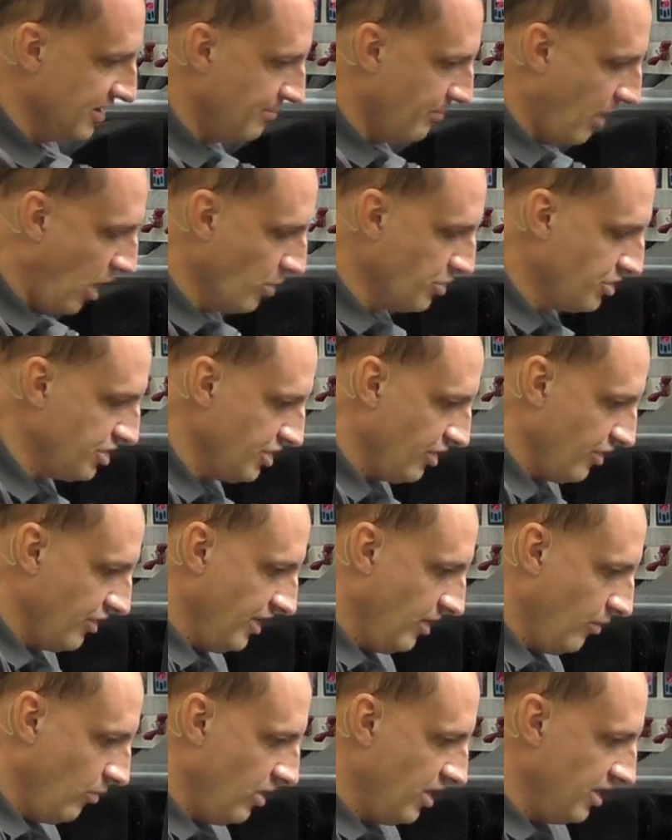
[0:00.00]
mounted on
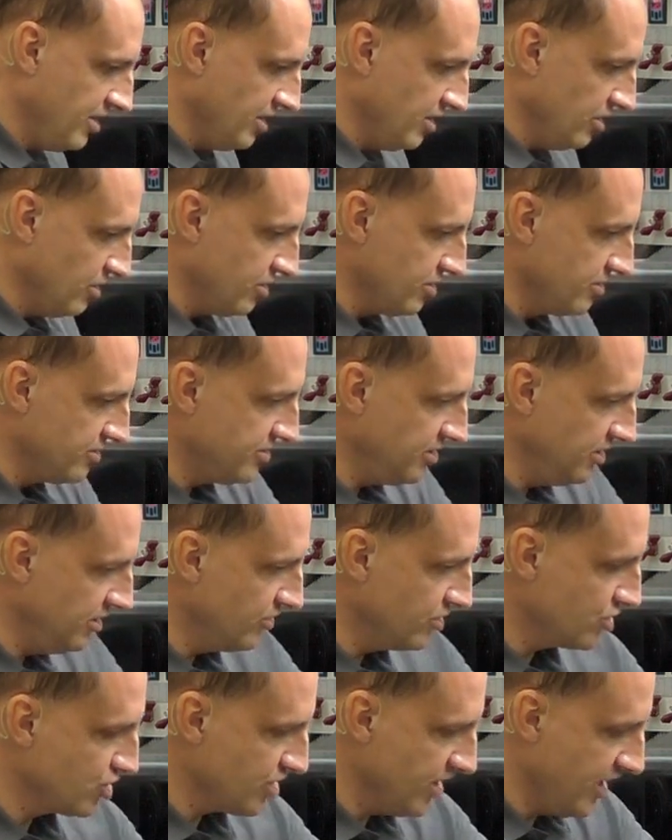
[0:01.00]
that one and you can see
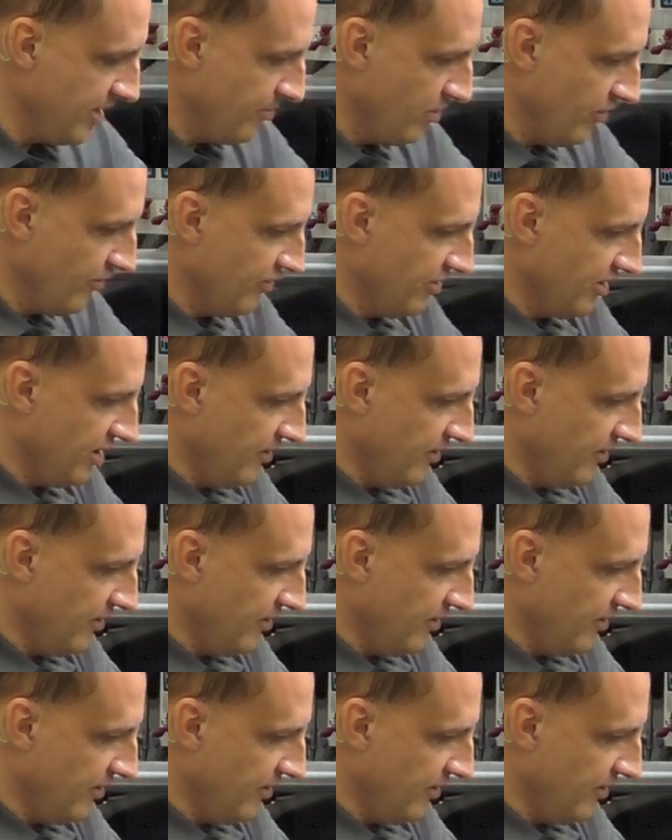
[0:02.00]
the shape of the